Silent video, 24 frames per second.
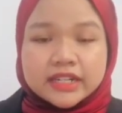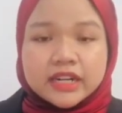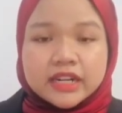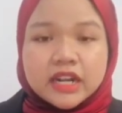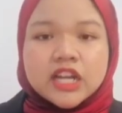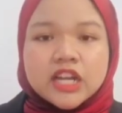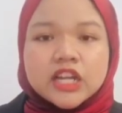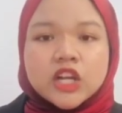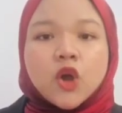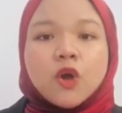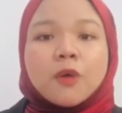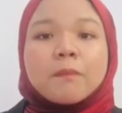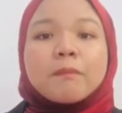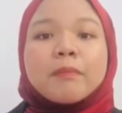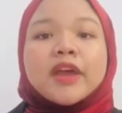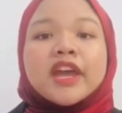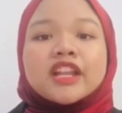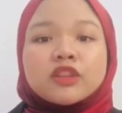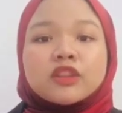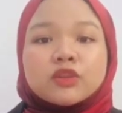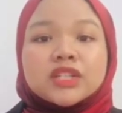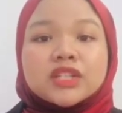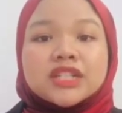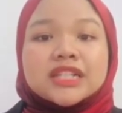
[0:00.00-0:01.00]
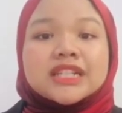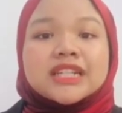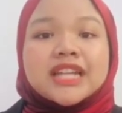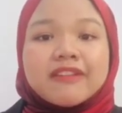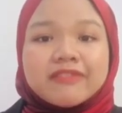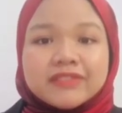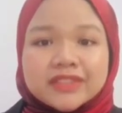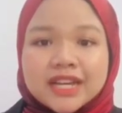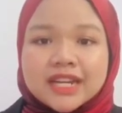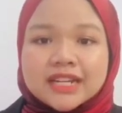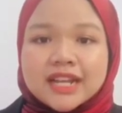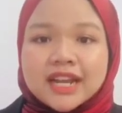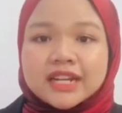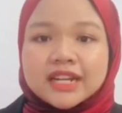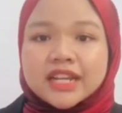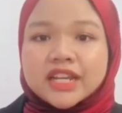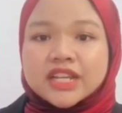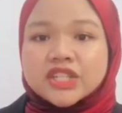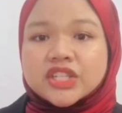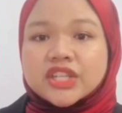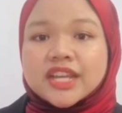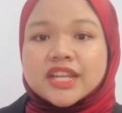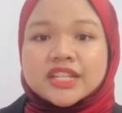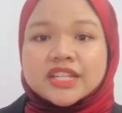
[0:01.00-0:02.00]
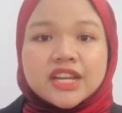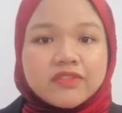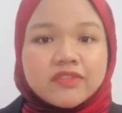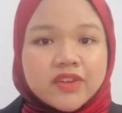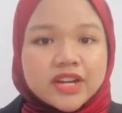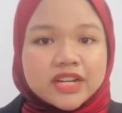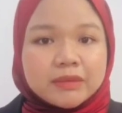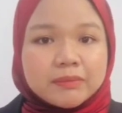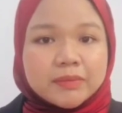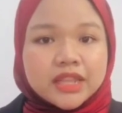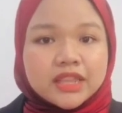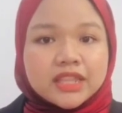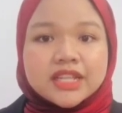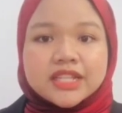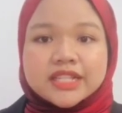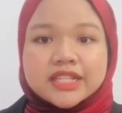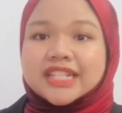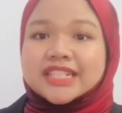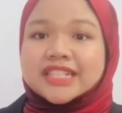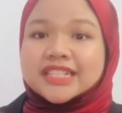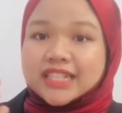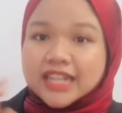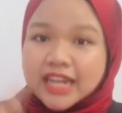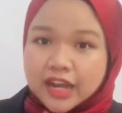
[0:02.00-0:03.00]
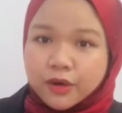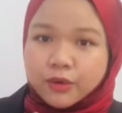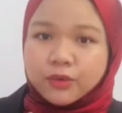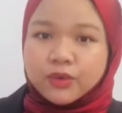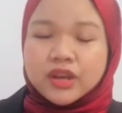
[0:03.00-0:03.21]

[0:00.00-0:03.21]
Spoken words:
compared to the Daftardar Gejji and Jafari method just now.